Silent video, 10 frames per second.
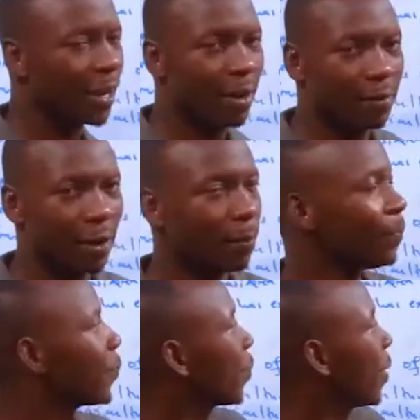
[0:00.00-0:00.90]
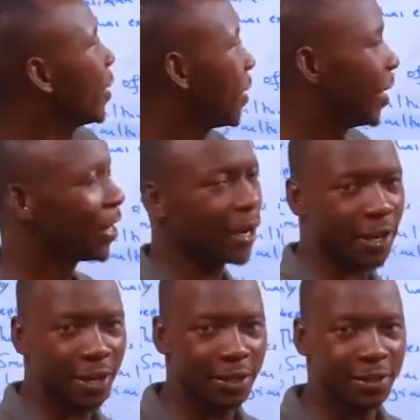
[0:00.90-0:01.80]
cover 10
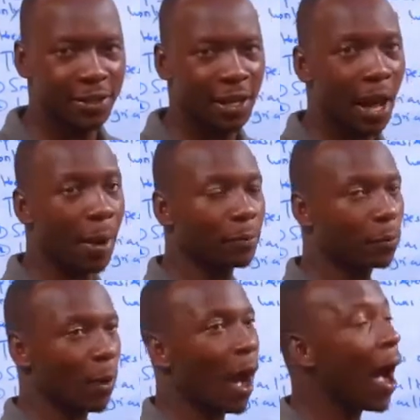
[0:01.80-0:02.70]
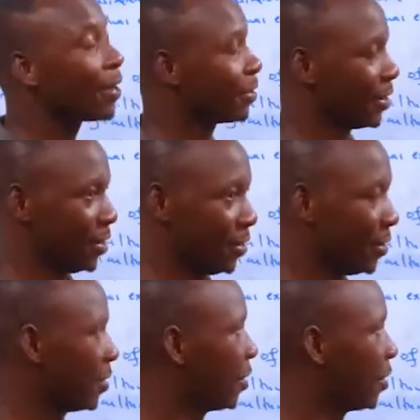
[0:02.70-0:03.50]
acres up to 100